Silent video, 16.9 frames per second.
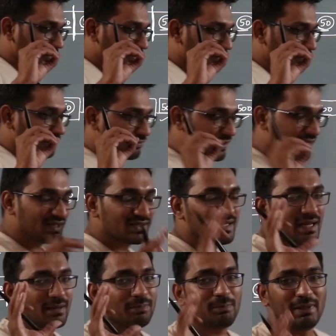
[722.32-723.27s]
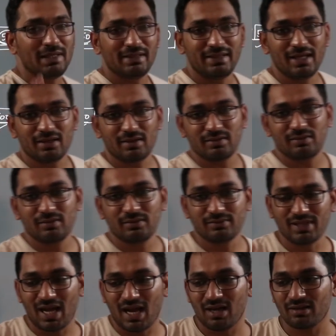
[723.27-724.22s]
fixed a period
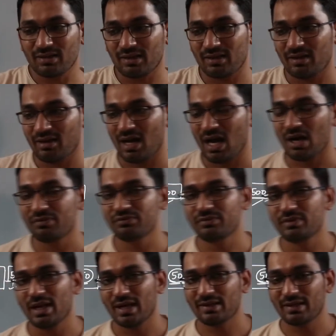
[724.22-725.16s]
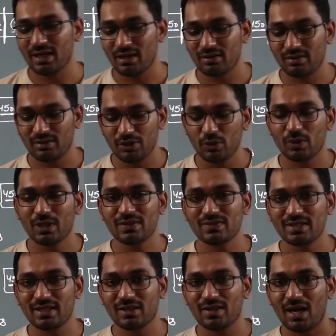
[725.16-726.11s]
that after that you can
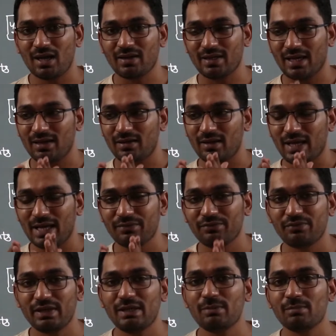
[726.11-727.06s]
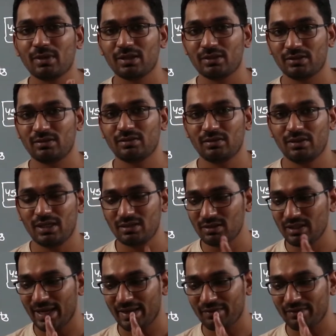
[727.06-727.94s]
say that at every month, on